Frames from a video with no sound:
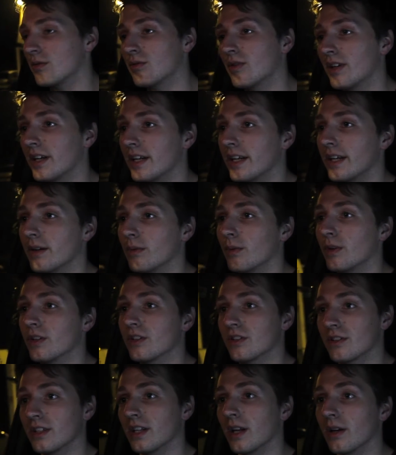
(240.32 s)
the rear,
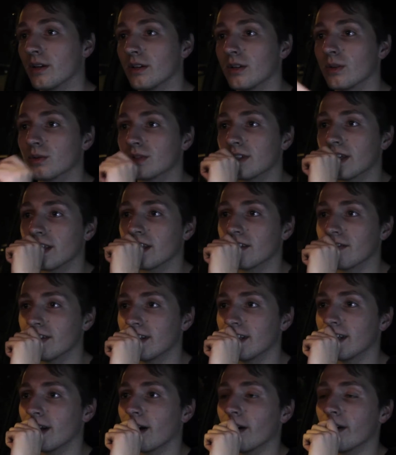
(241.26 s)
which you'll see in the
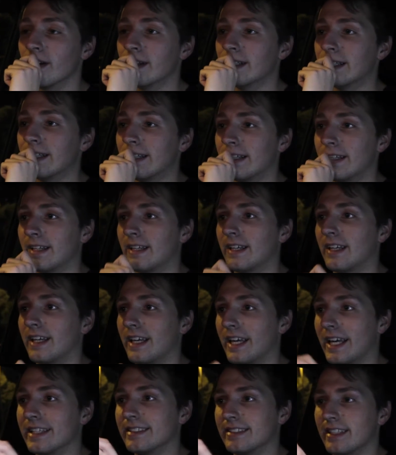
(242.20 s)
video,
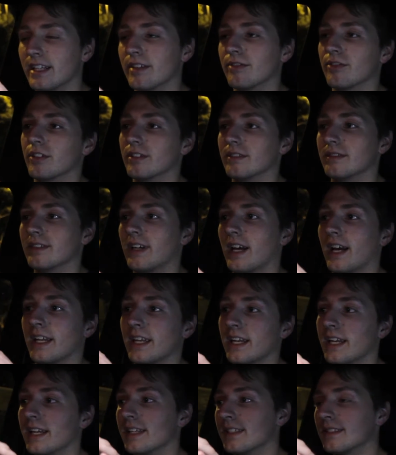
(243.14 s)
is different
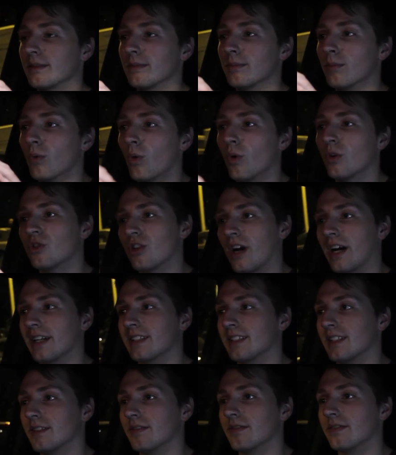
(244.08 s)
and it is more
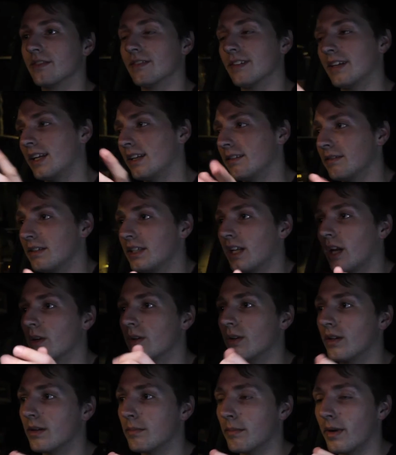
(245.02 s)
attractive. And
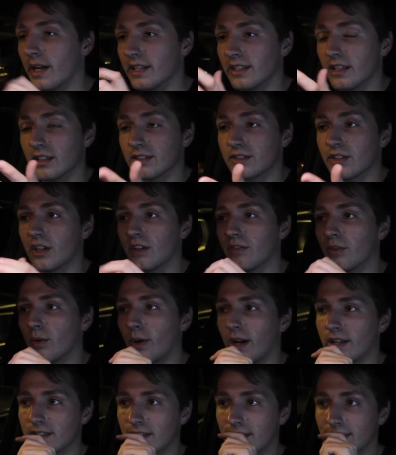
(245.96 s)
it does turn a
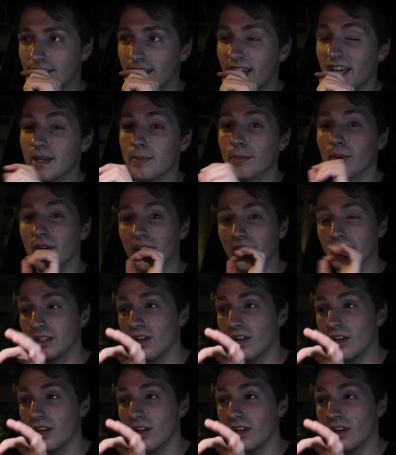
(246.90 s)
few heads in the day, but at